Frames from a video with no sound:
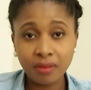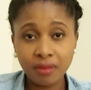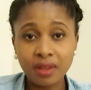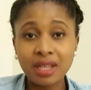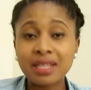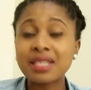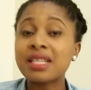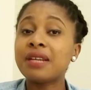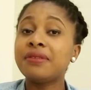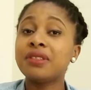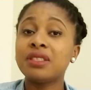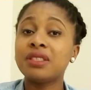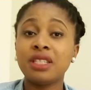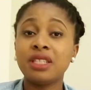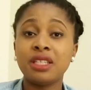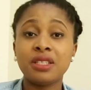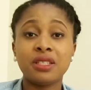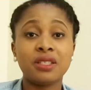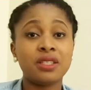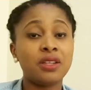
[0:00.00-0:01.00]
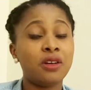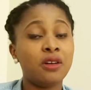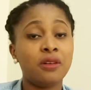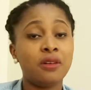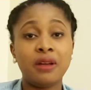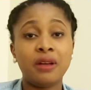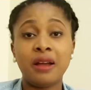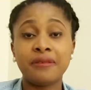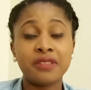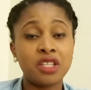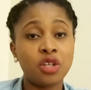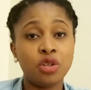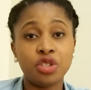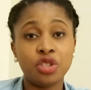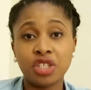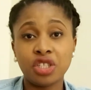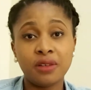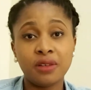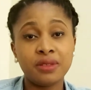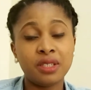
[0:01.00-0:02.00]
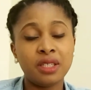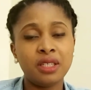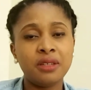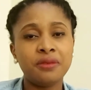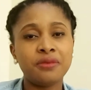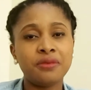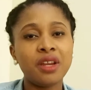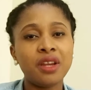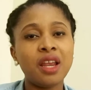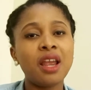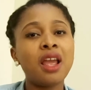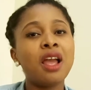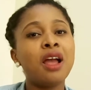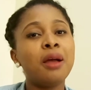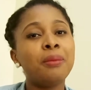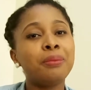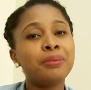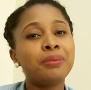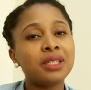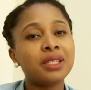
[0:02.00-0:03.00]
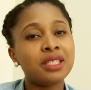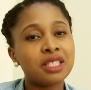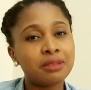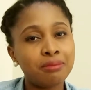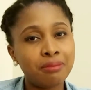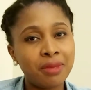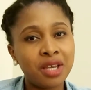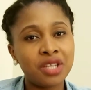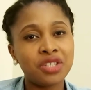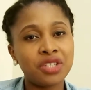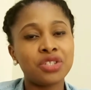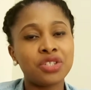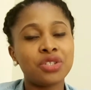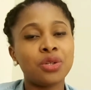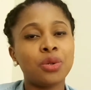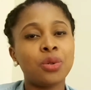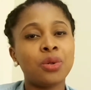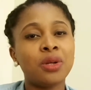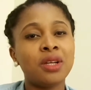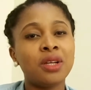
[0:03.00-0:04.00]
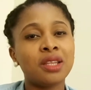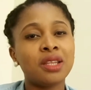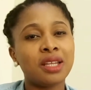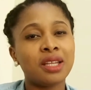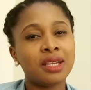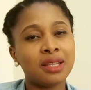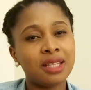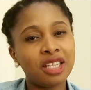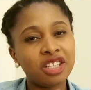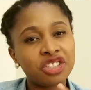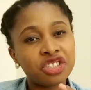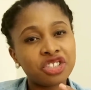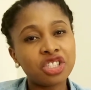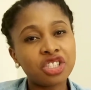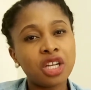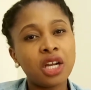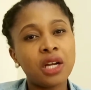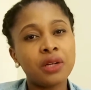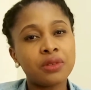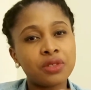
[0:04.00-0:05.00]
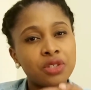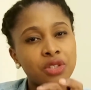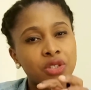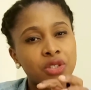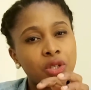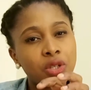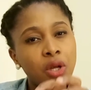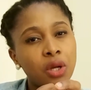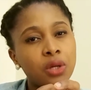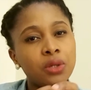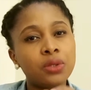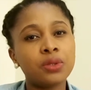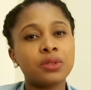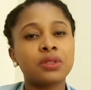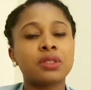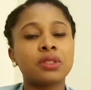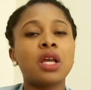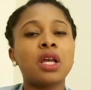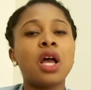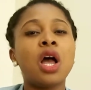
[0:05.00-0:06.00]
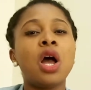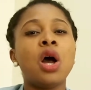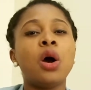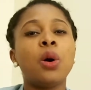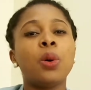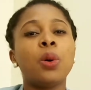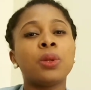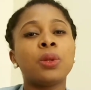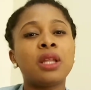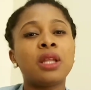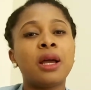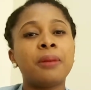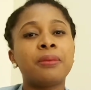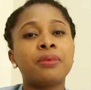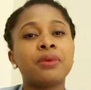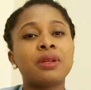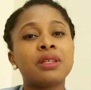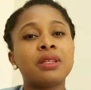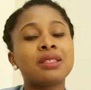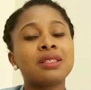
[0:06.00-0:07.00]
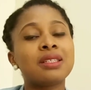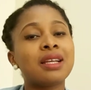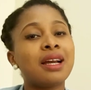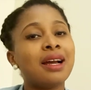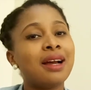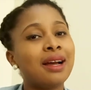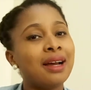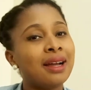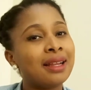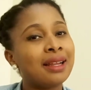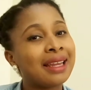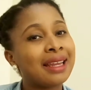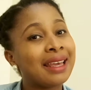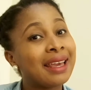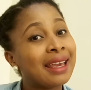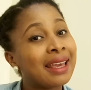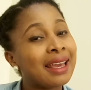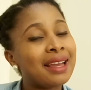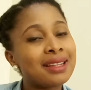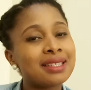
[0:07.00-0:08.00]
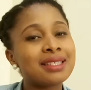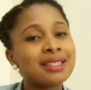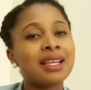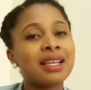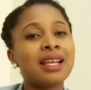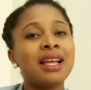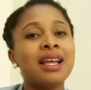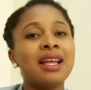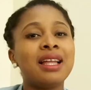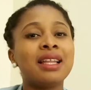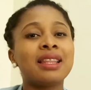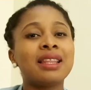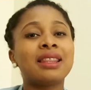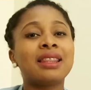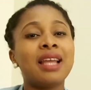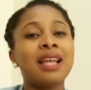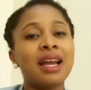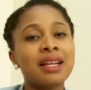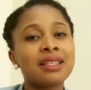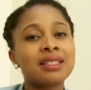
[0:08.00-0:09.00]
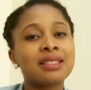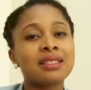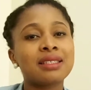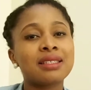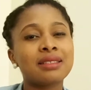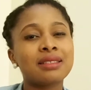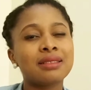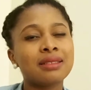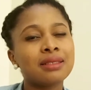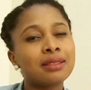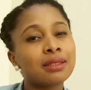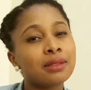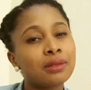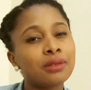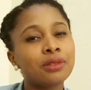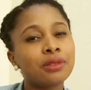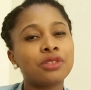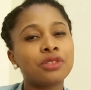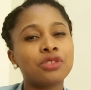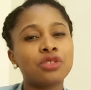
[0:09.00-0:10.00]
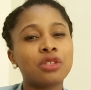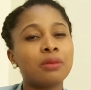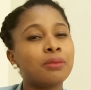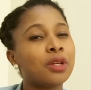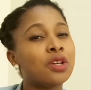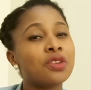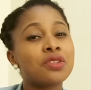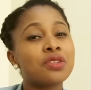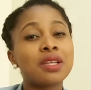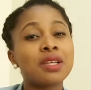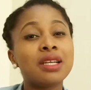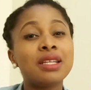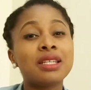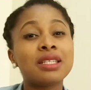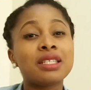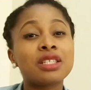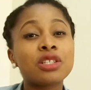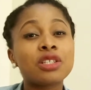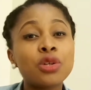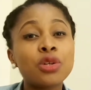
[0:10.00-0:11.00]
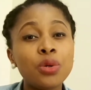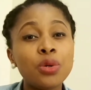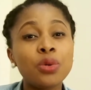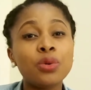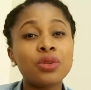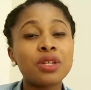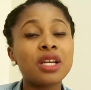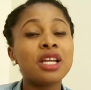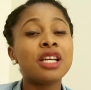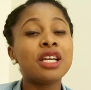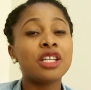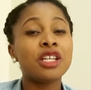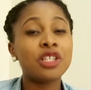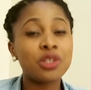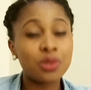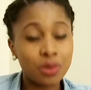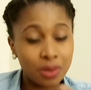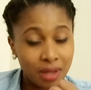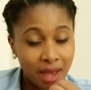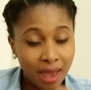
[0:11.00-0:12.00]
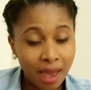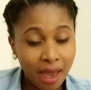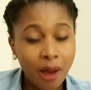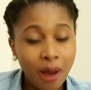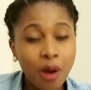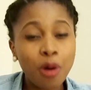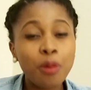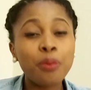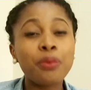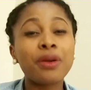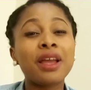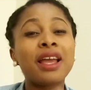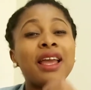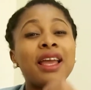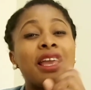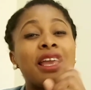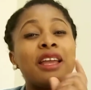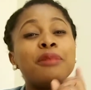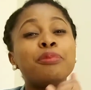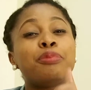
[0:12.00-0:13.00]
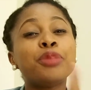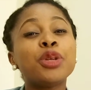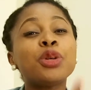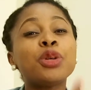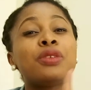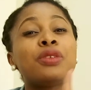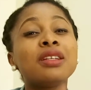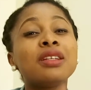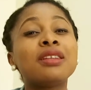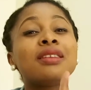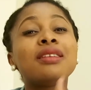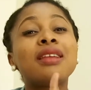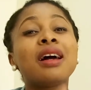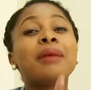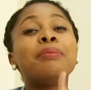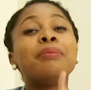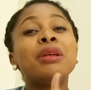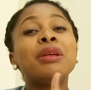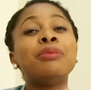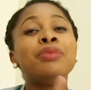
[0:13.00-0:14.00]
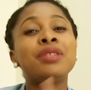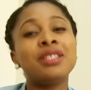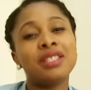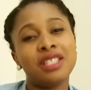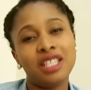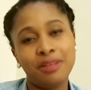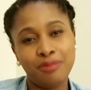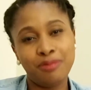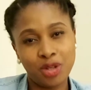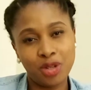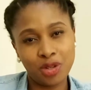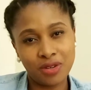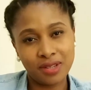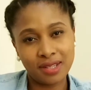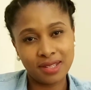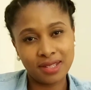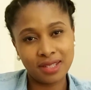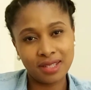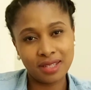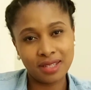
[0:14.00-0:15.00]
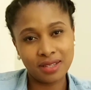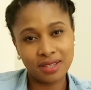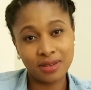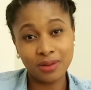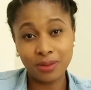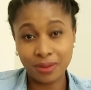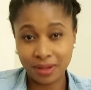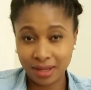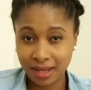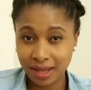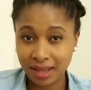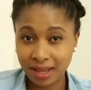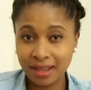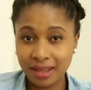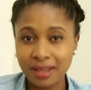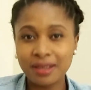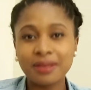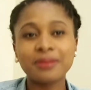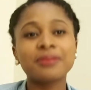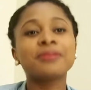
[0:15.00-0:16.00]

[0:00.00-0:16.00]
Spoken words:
7 days of after your child delivery, please make sure that child suckles on that breast and get that colostrum, because it is good. It will help in building that baby's immunity. Okay?